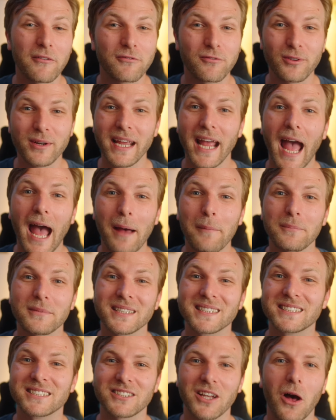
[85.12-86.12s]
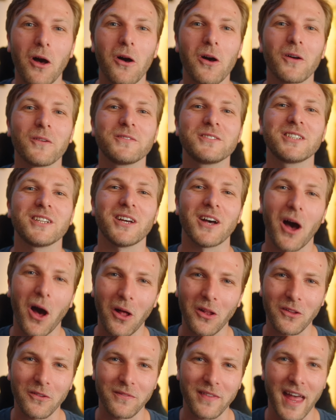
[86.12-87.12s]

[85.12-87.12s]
free app solves all of